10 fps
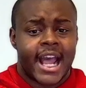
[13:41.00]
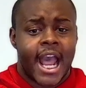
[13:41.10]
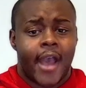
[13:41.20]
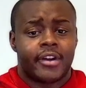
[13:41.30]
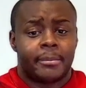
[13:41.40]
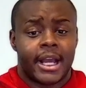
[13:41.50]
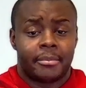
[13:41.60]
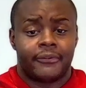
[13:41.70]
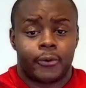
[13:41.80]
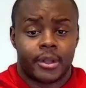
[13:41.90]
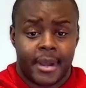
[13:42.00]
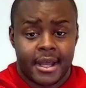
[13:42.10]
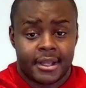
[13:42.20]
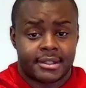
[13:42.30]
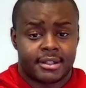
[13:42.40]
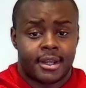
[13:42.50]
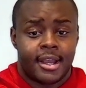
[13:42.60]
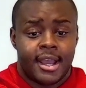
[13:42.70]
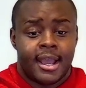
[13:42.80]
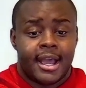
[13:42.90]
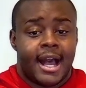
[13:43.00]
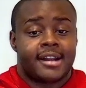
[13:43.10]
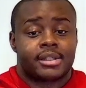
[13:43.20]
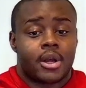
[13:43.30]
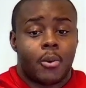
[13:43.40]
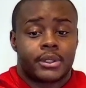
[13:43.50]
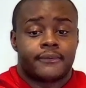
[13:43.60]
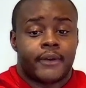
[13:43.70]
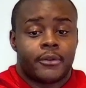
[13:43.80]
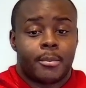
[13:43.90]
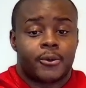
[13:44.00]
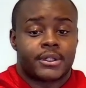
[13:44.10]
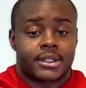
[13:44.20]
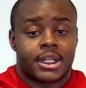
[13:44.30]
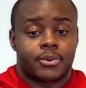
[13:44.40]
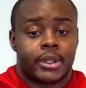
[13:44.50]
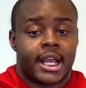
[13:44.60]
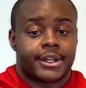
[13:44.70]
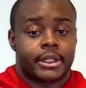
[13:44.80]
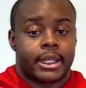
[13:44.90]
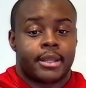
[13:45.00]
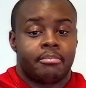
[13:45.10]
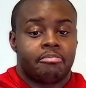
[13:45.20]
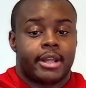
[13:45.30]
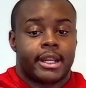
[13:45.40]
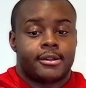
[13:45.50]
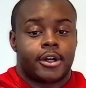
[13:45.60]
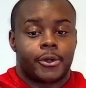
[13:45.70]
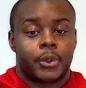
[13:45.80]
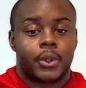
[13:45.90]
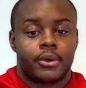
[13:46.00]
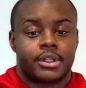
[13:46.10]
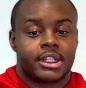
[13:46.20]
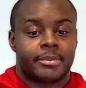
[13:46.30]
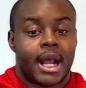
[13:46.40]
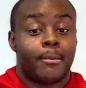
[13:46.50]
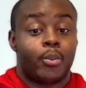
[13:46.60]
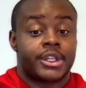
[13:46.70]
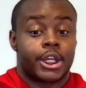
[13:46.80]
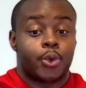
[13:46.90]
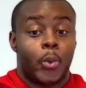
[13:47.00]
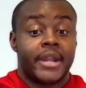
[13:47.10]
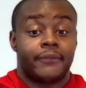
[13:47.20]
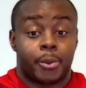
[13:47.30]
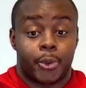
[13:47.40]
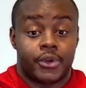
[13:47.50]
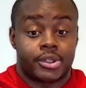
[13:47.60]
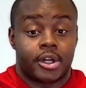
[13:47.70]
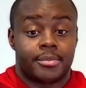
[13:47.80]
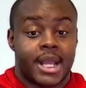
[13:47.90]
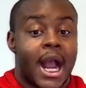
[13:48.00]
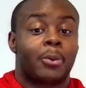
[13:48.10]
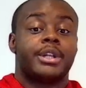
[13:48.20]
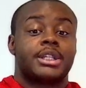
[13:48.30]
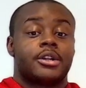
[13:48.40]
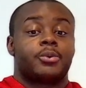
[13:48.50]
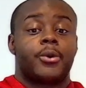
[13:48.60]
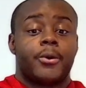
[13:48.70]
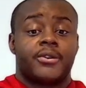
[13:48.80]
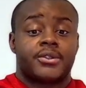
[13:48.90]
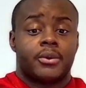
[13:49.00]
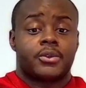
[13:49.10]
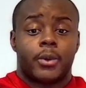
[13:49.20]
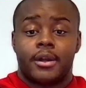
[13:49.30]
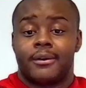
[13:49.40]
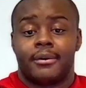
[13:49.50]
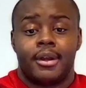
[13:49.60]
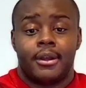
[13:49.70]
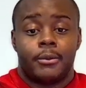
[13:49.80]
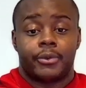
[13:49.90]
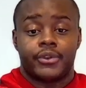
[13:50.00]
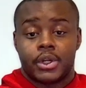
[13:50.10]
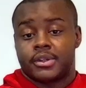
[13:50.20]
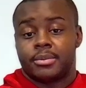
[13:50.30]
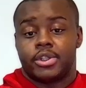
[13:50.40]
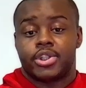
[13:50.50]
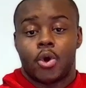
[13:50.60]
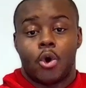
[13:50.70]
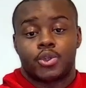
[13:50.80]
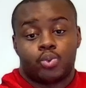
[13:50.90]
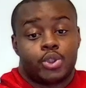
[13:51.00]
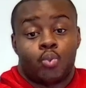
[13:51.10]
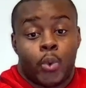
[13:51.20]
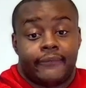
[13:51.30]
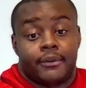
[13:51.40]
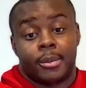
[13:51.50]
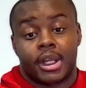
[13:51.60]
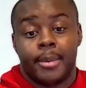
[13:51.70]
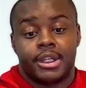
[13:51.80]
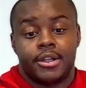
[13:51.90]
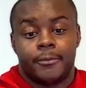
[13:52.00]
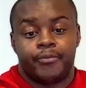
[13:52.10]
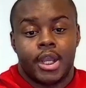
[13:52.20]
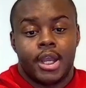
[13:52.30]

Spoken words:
I haven't applied before in the past. I just always found the most success with actually talking to recruiters. Doesn't mean I'm sitting here waiting for recruiters to talk to me. I reach out to recruiters too as well. When I reach out to them, just don't also just wait for them to come to you